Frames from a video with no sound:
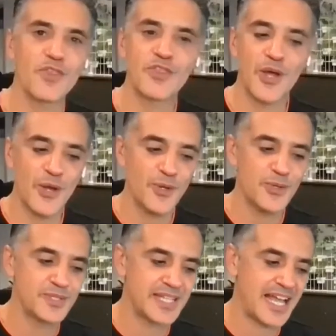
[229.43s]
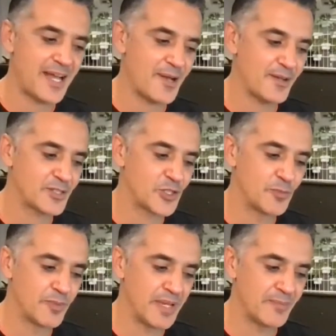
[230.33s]
those
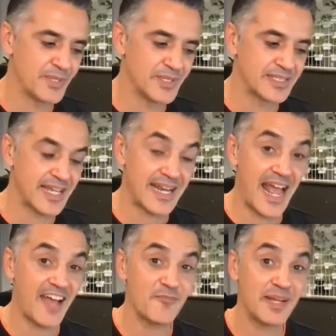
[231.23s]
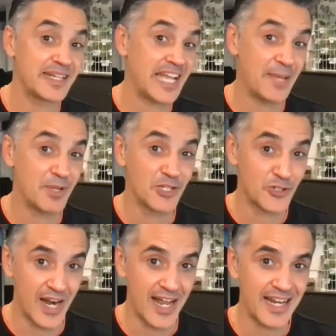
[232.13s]
super members that have been keeping
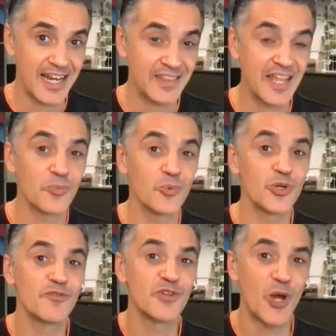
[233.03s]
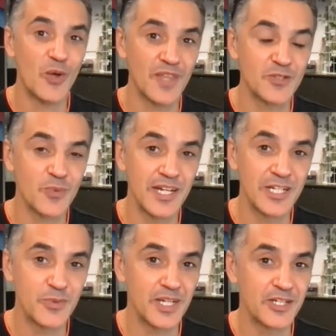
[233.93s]
track, they would have known that
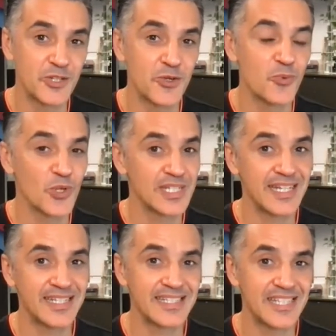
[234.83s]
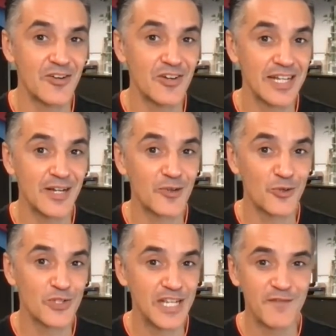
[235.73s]
2022 wasn't necessarily a
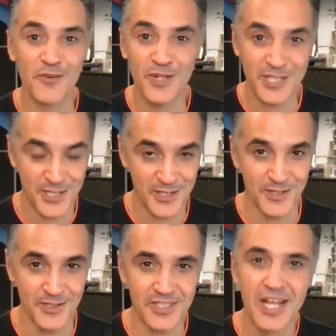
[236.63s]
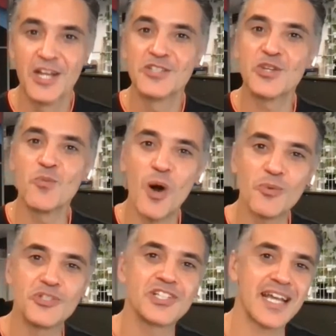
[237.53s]
good year for returns. So what
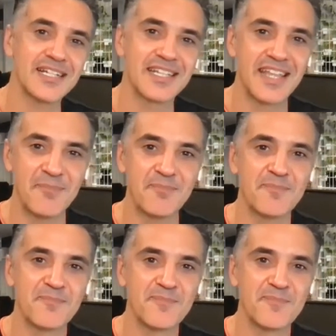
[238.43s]
would you say to them?